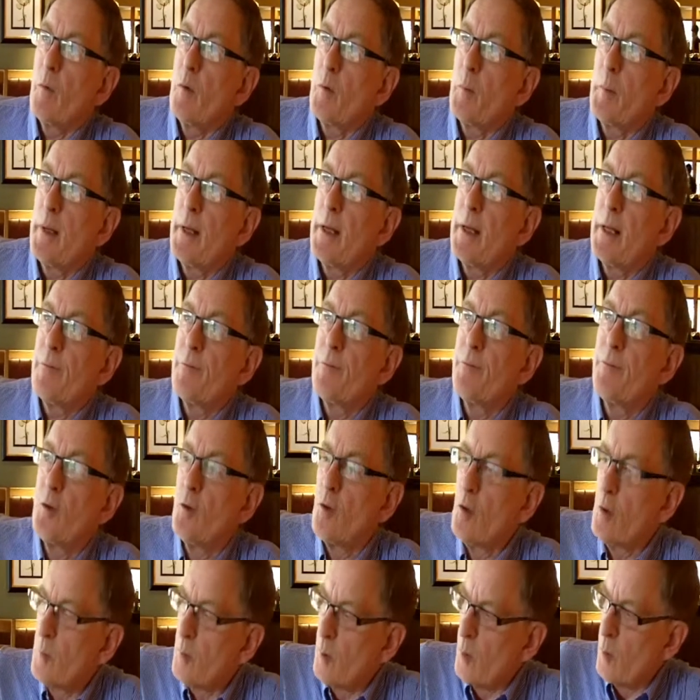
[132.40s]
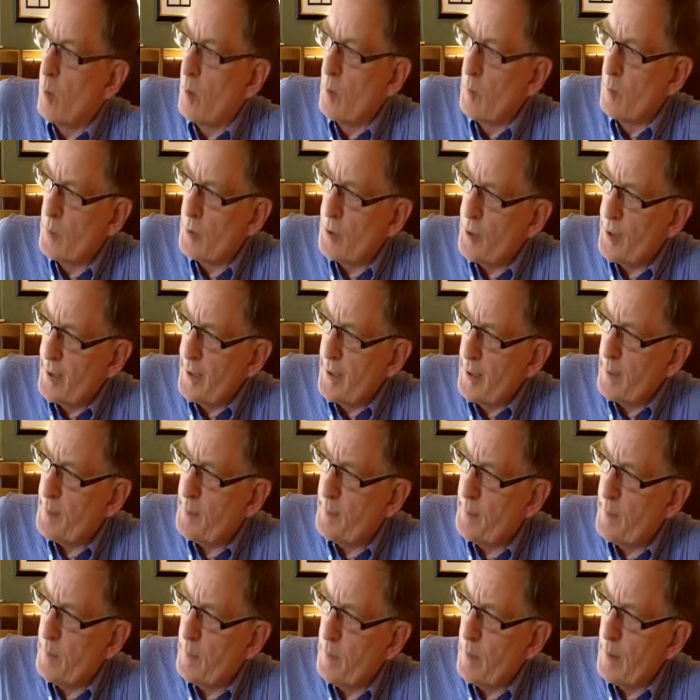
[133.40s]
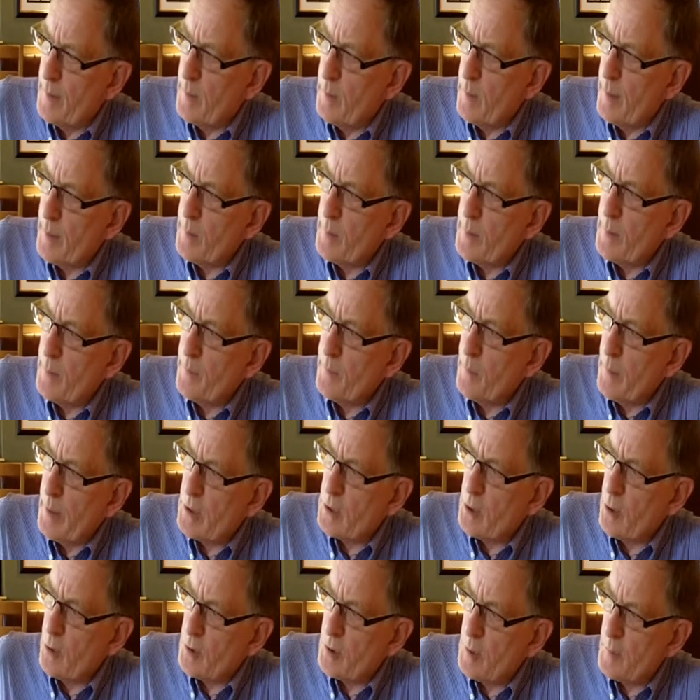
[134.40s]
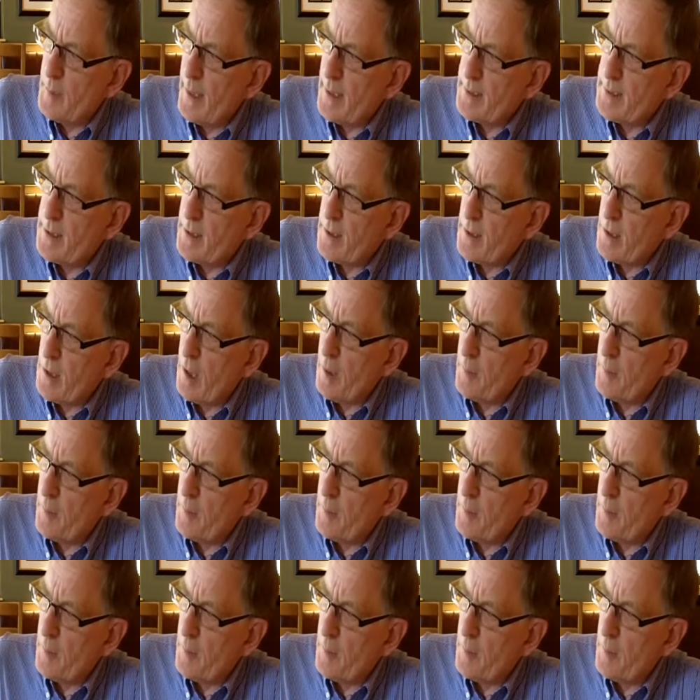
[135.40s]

it would be an informal one, wouldn't it? When we talked about it